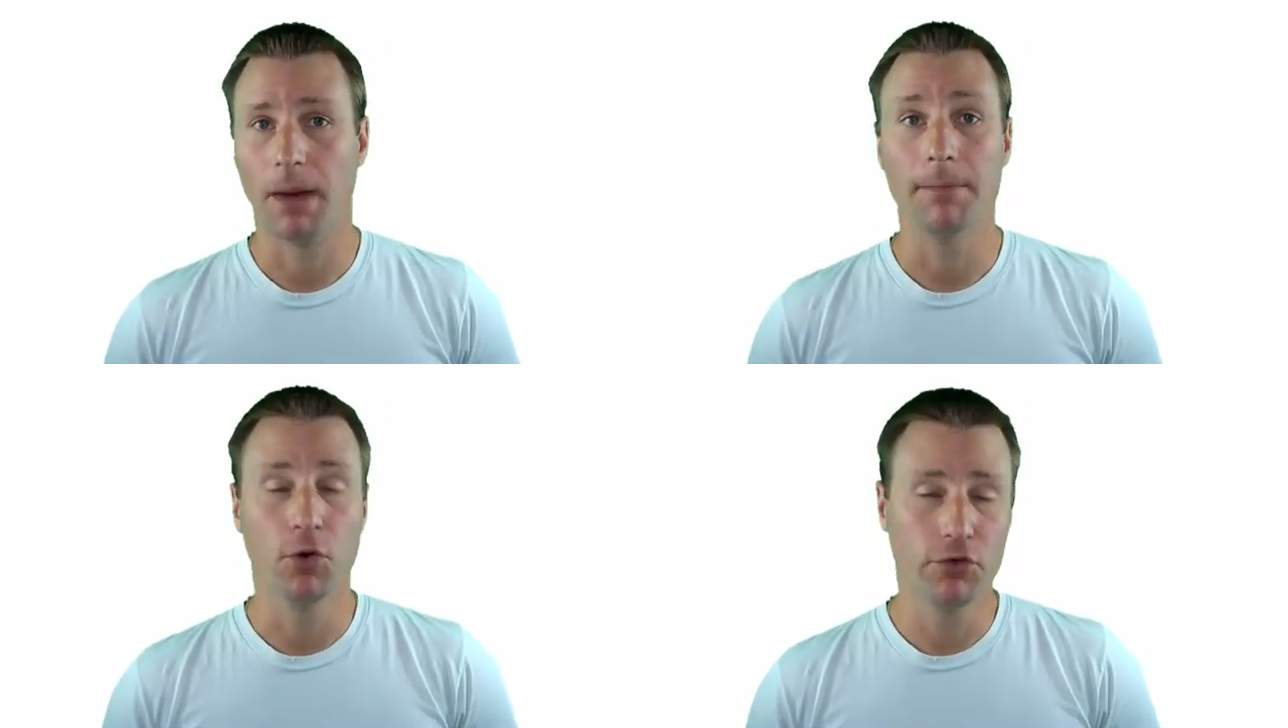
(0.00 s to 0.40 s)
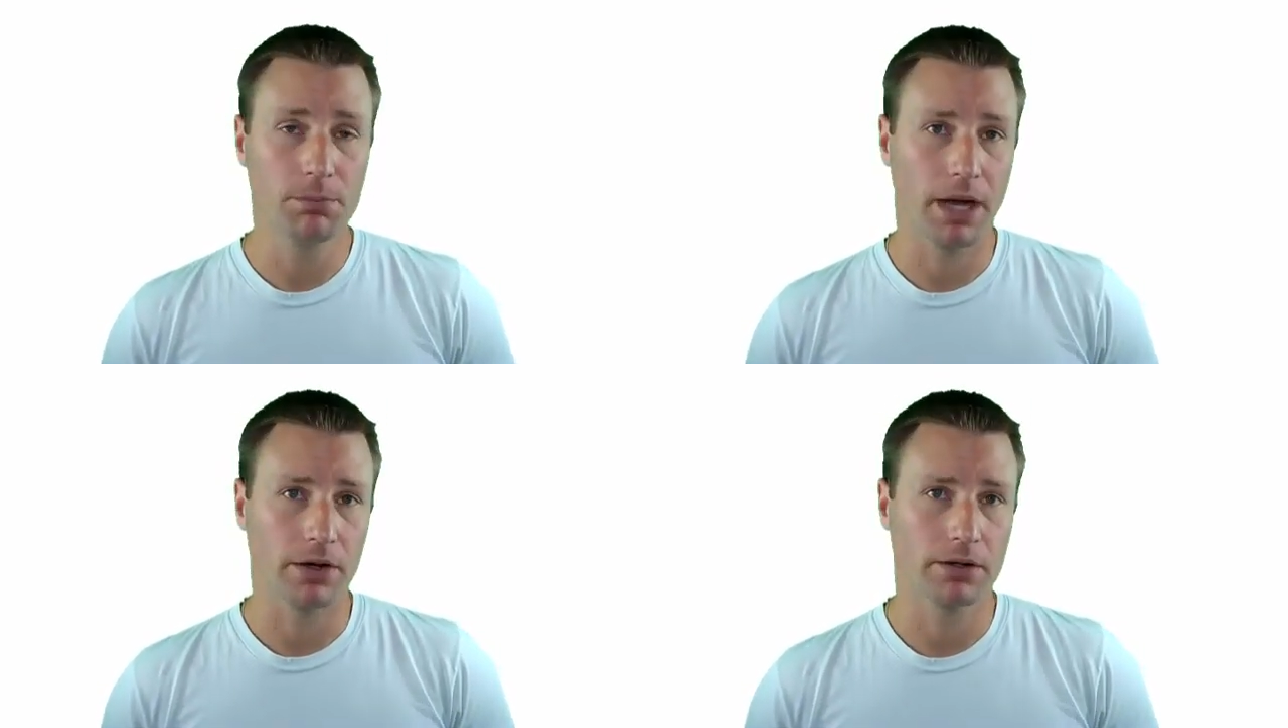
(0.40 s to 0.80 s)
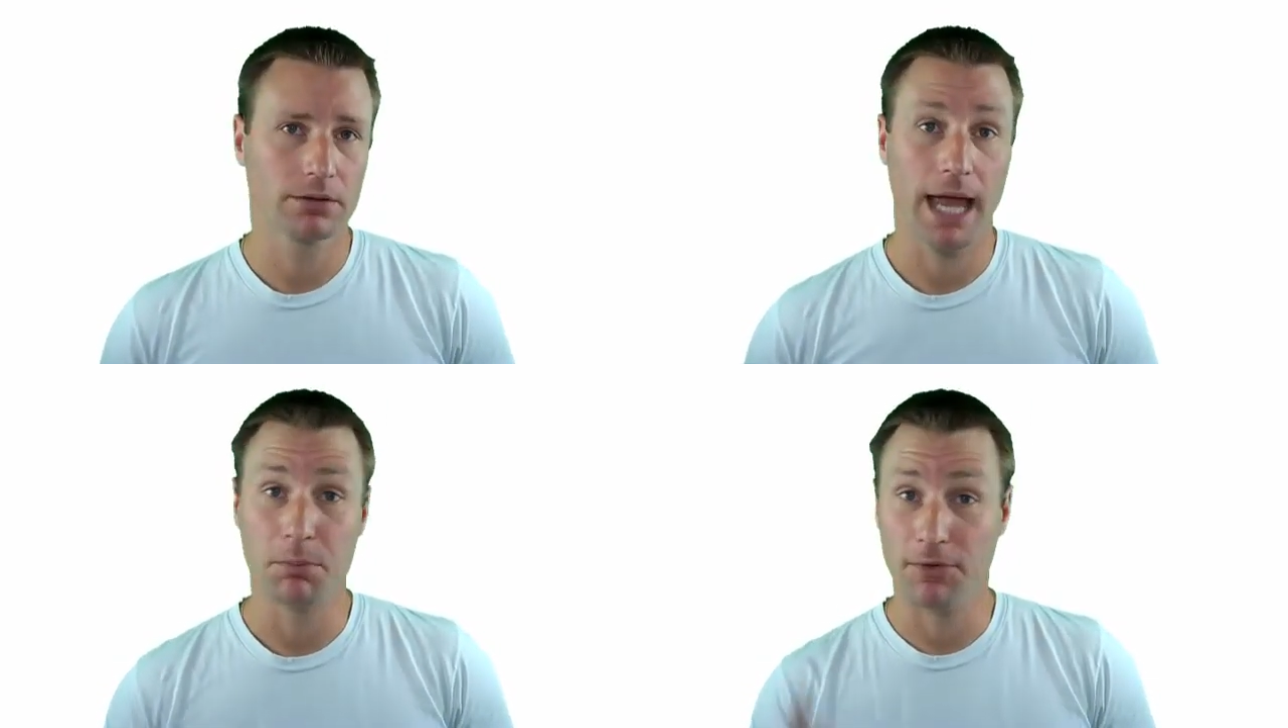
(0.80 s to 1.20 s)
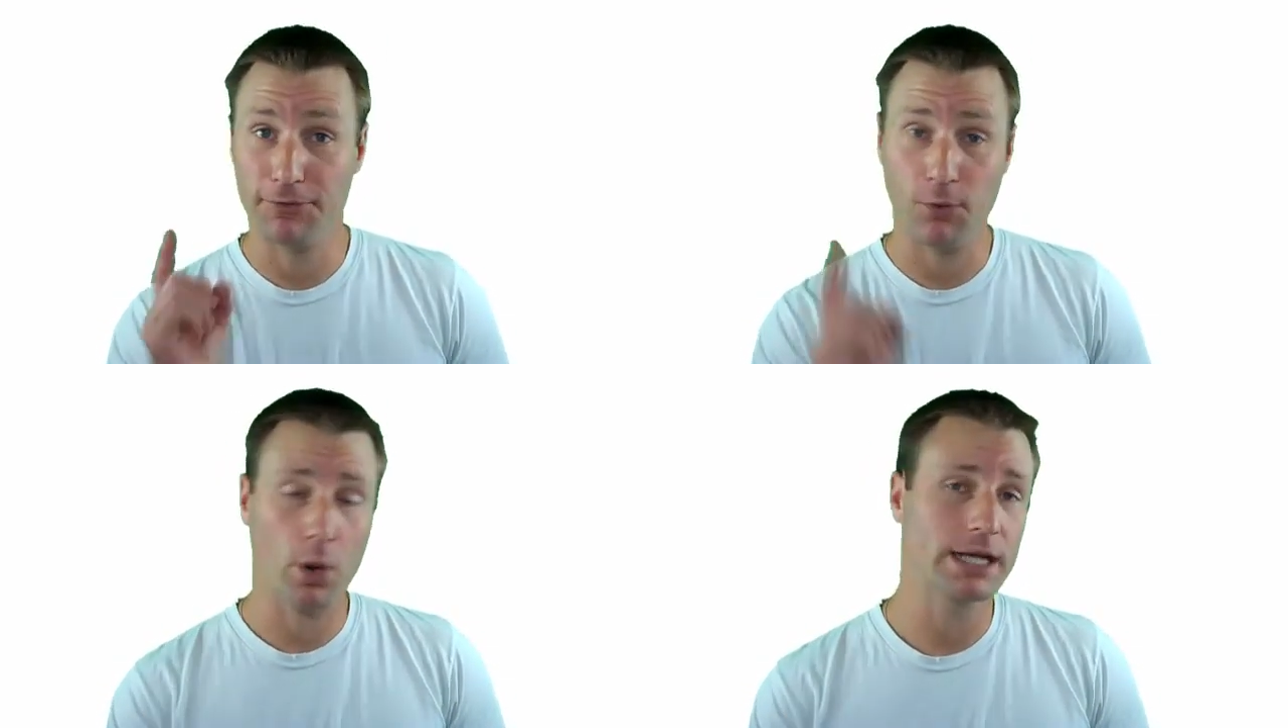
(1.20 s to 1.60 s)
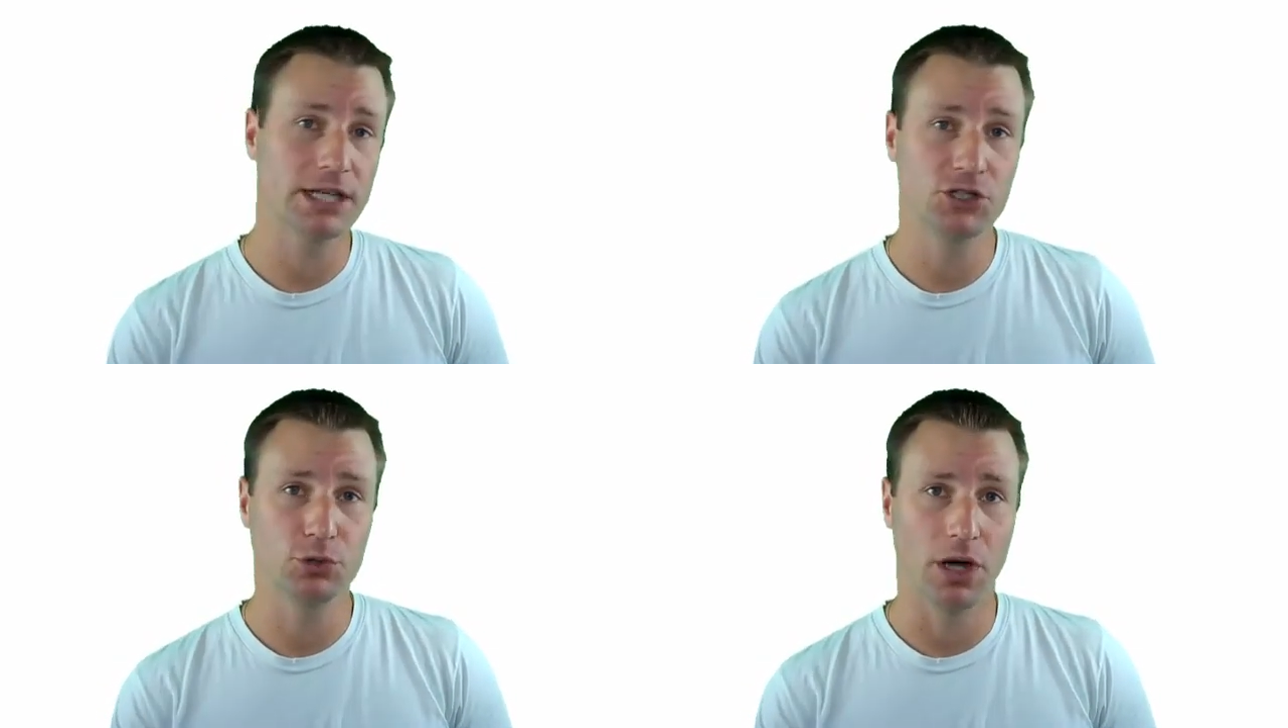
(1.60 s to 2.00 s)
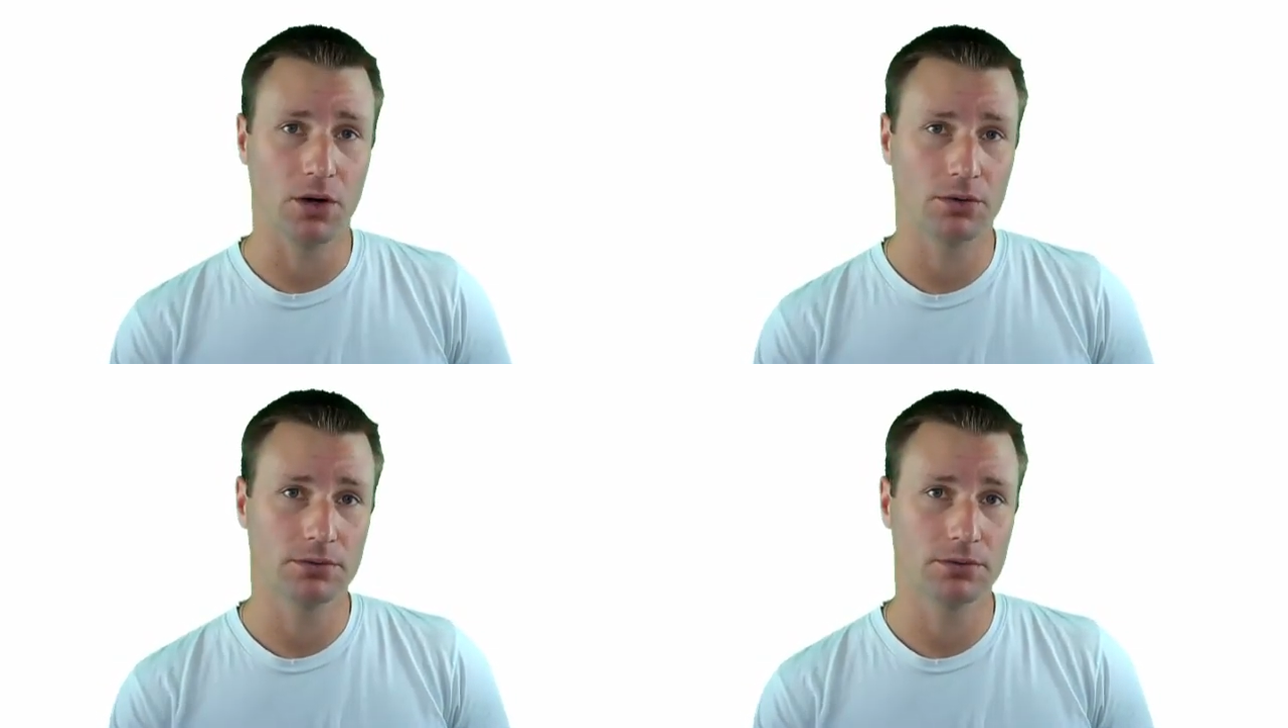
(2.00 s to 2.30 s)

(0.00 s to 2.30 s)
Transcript: by moving better. And before I let you go,